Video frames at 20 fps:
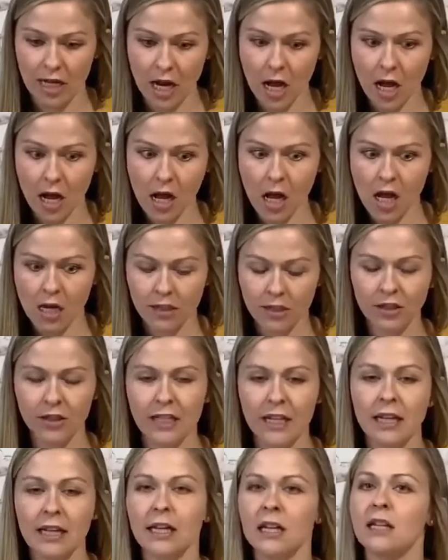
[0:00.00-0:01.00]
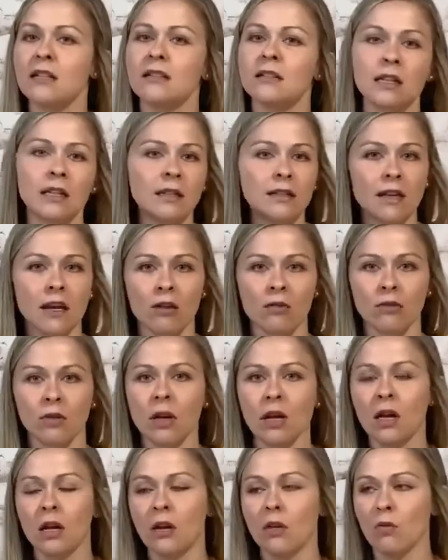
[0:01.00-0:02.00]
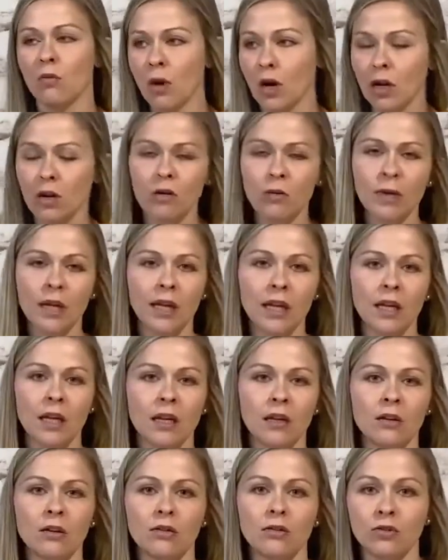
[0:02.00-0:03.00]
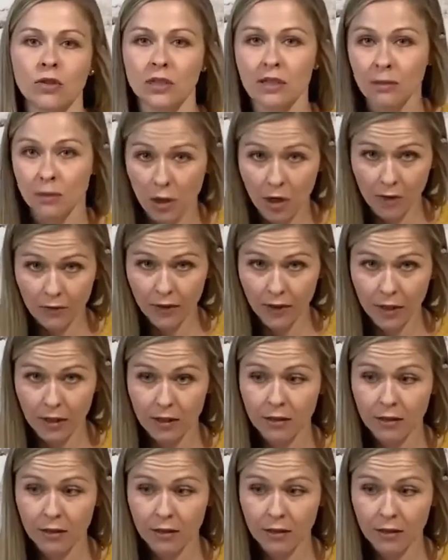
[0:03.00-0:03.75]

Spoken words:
I just can't get it, set it down, walk away, go drink some coffee,